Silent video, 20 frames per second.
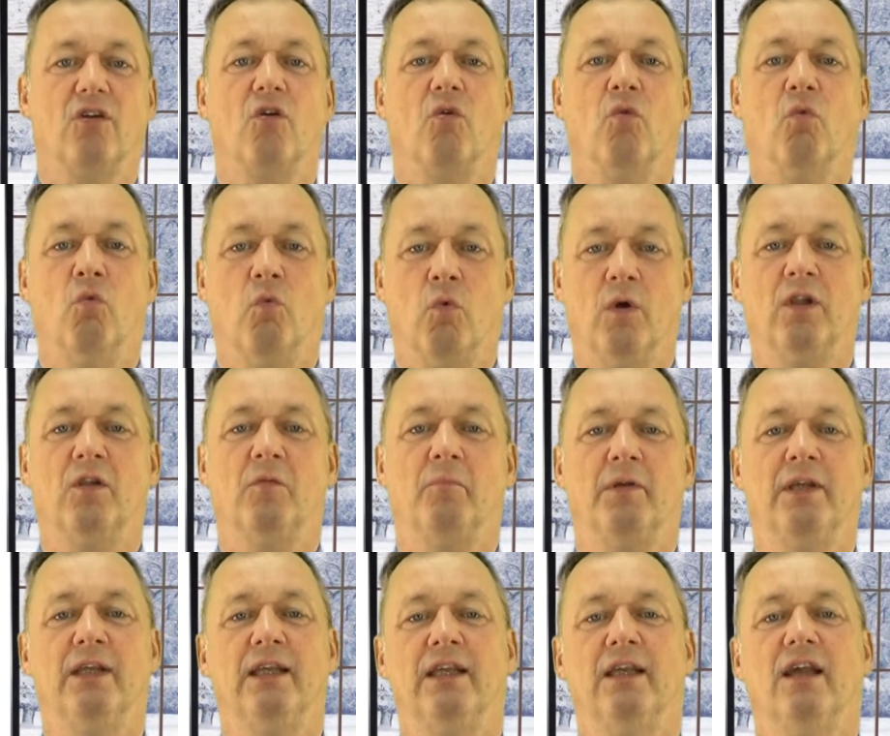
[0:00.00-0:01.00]
will
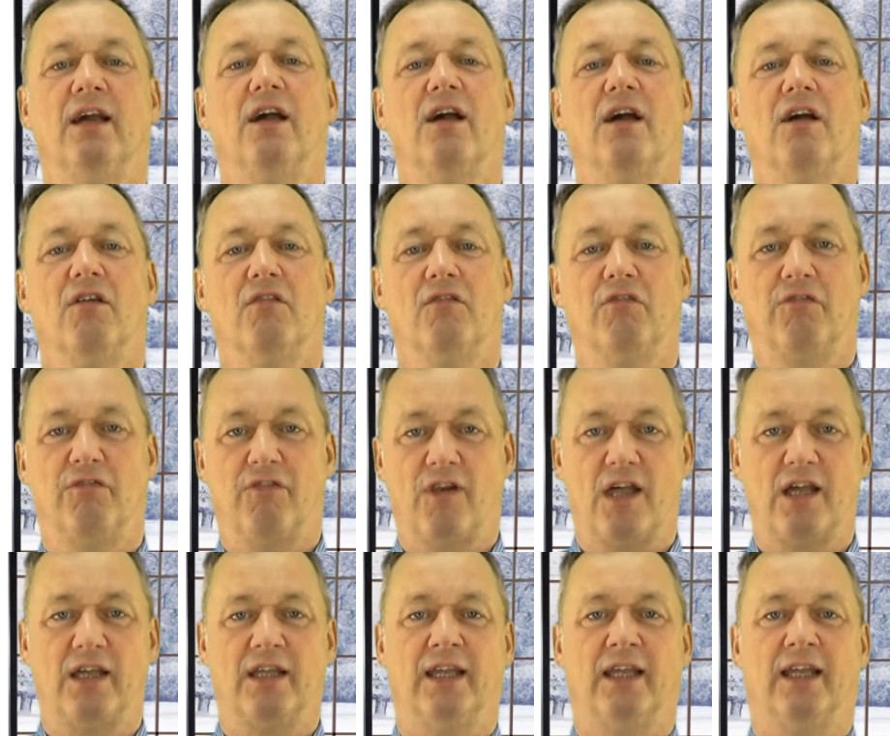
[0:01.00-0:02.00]
be
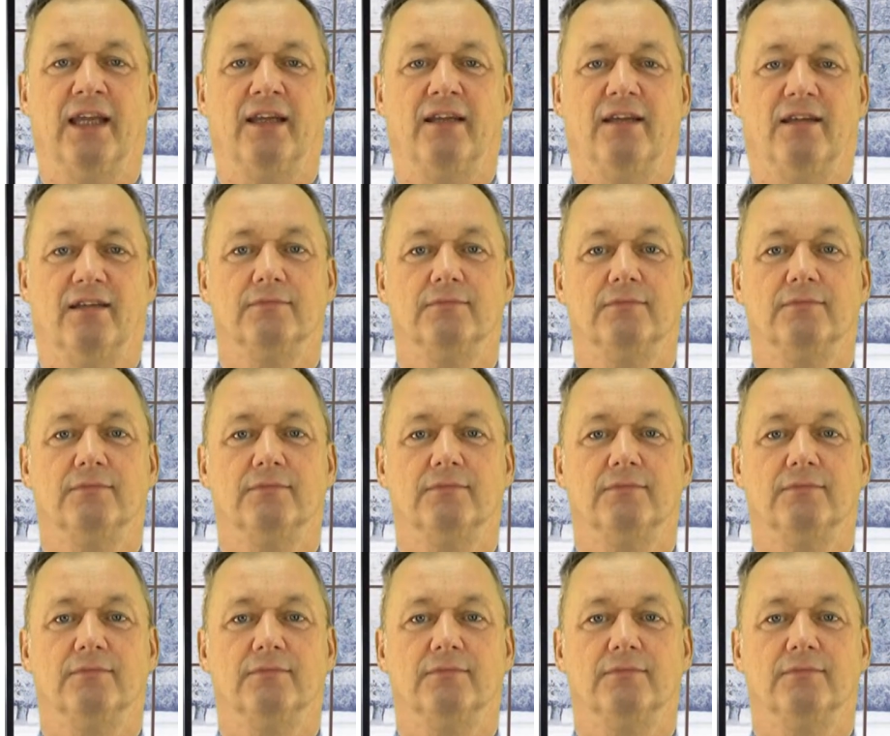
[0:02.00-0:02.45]
flying.